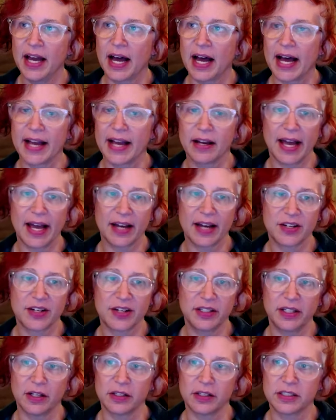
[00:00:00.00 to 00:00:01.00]
I
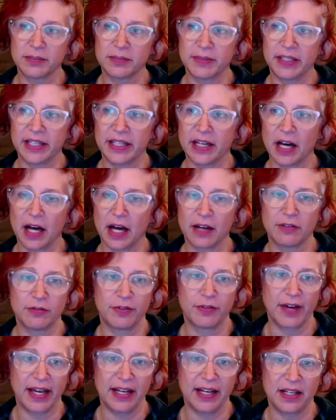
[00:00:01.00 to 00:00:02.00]
actually ultimately got
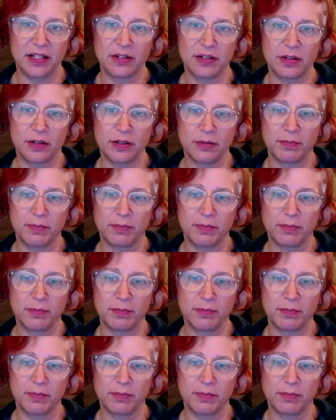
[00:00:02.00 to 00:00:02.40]
invited